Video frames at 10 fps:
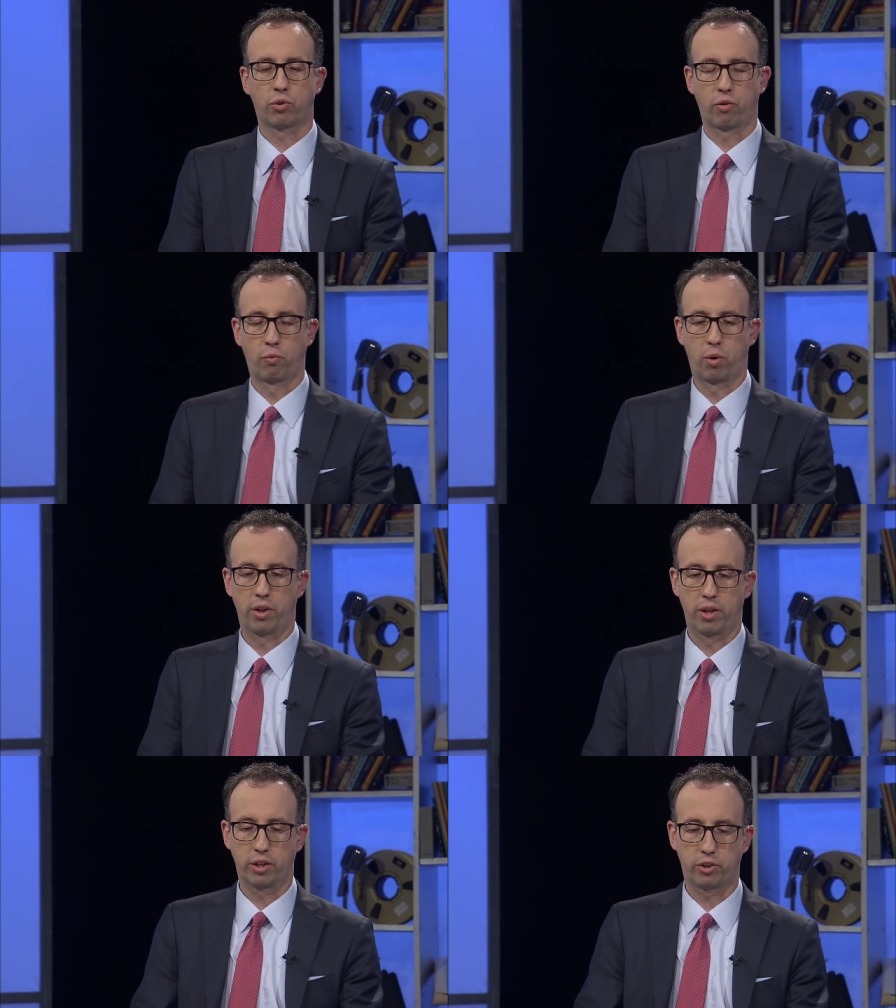sort of one
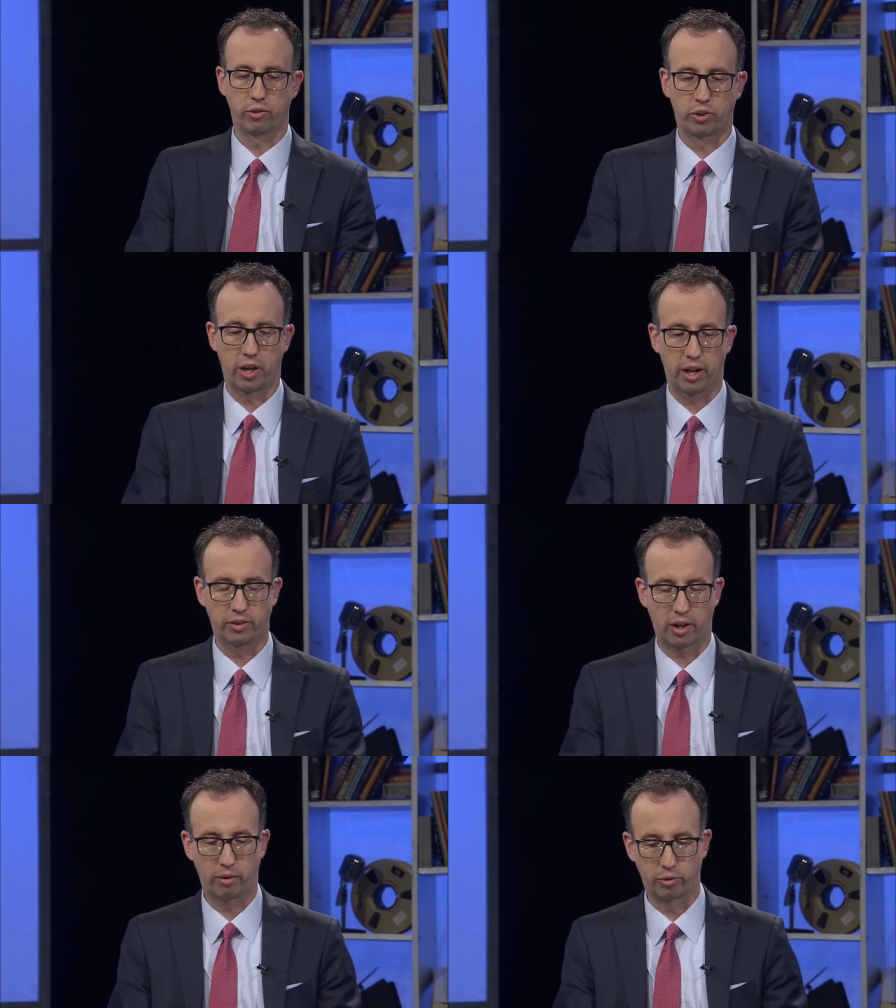of the issues that,
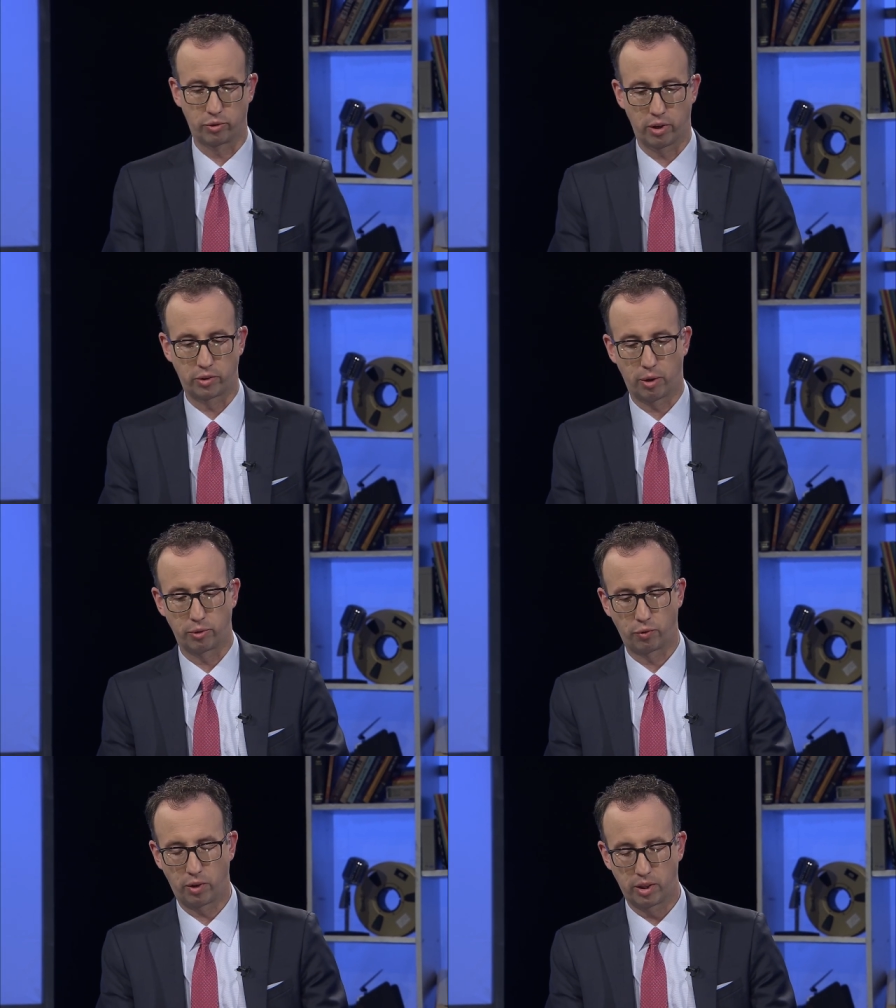as I was as I
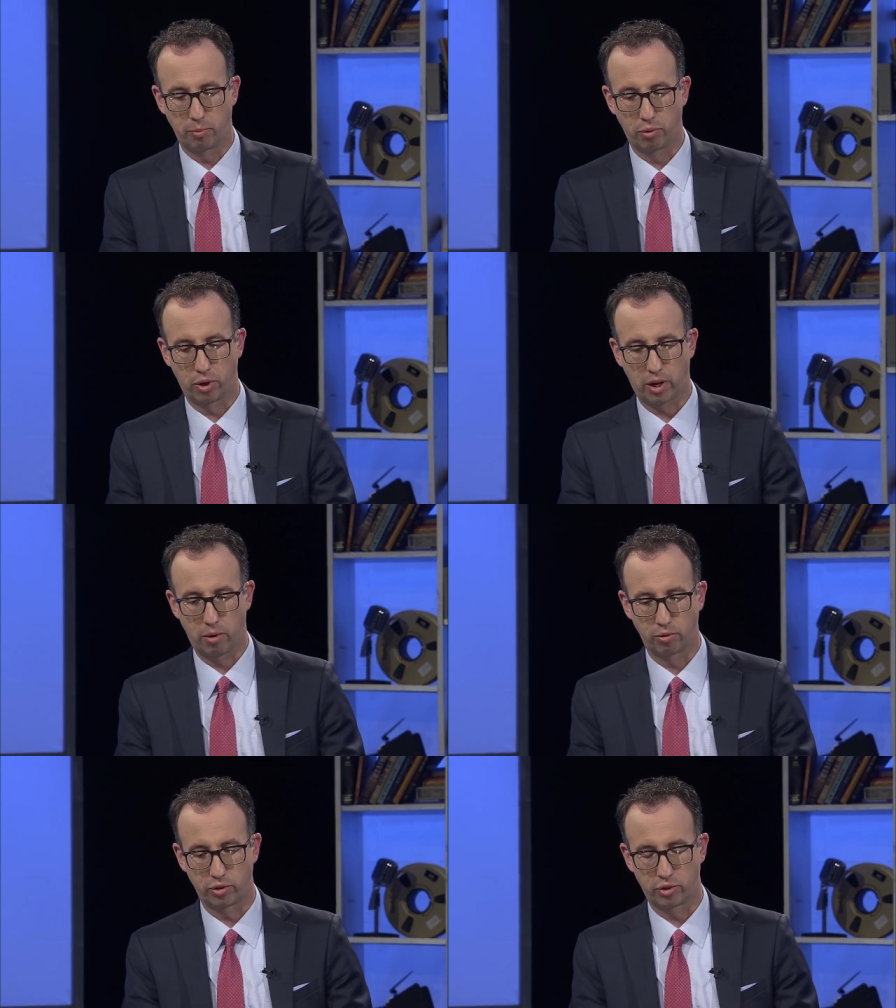was reading the book,
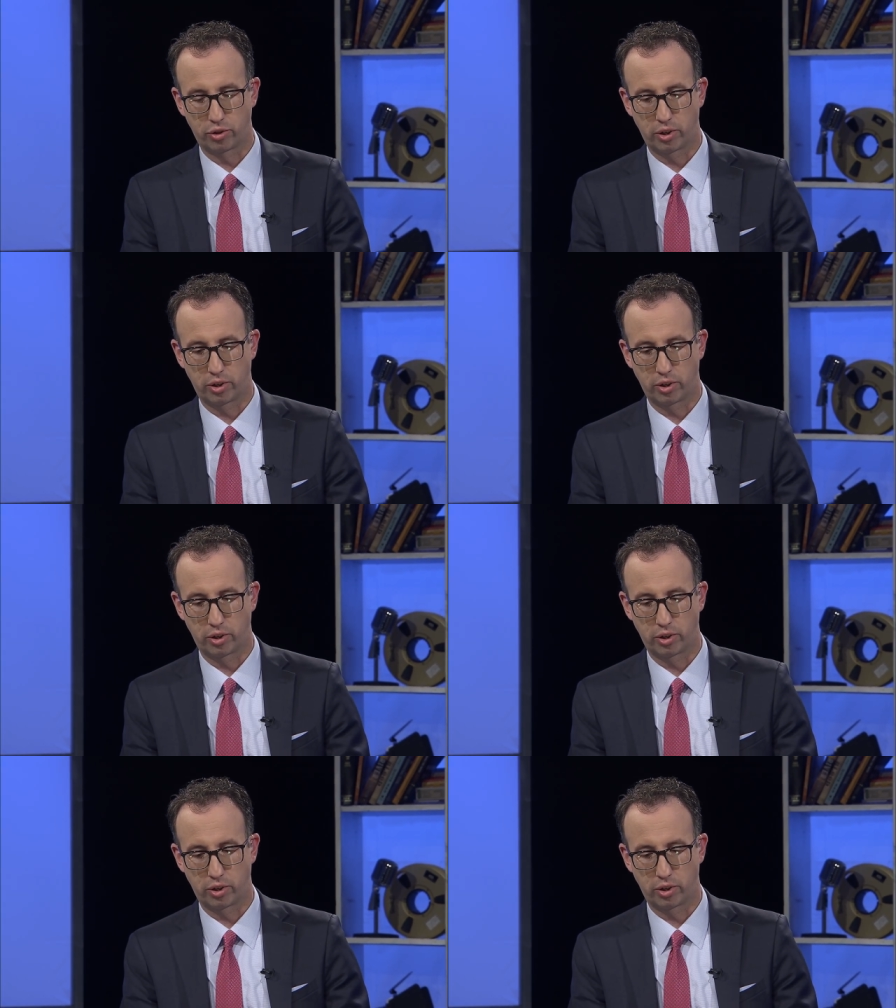I was